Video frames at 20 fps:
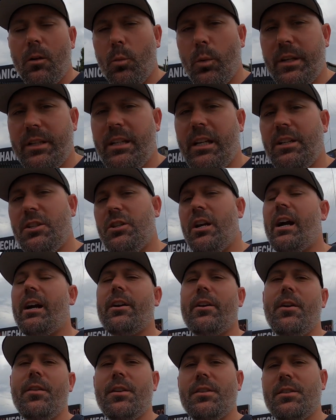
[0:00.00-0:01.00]
We did
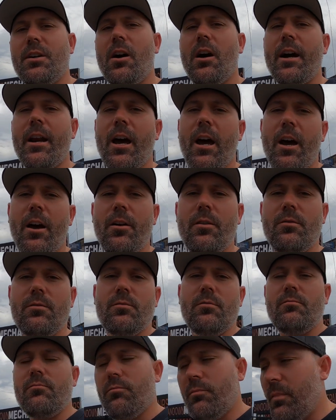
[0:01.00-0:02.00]
chuck it on the dyno
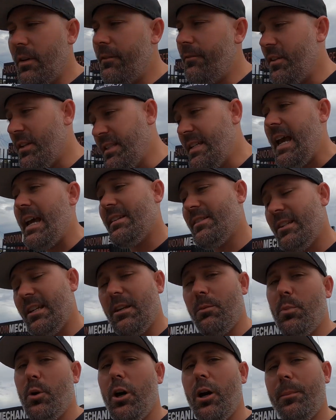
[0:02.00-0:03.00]
for
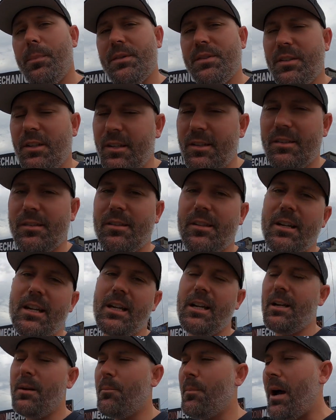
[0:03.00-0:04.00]
testing purposes,
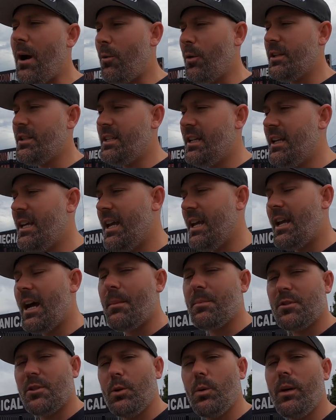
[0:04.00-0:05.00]
but we did end
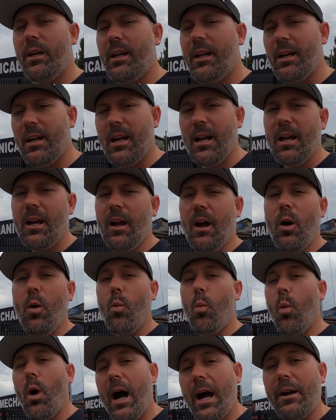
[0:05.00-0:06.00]
up doing
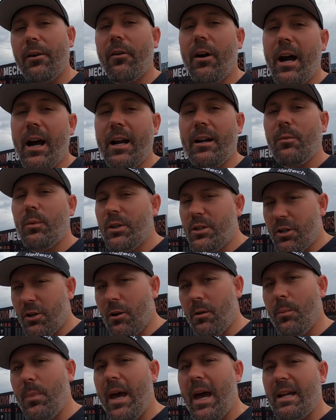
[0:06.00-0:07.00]
one run, which
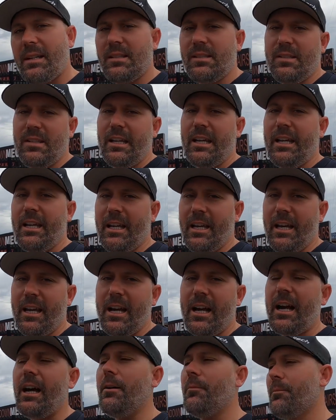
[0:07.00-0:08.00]
you're about to see
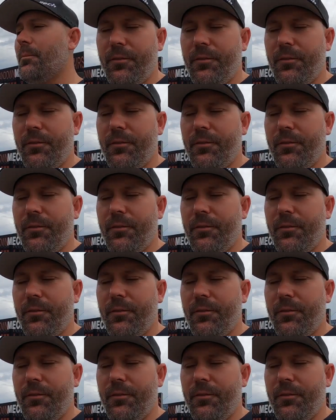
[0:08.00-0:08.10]
here.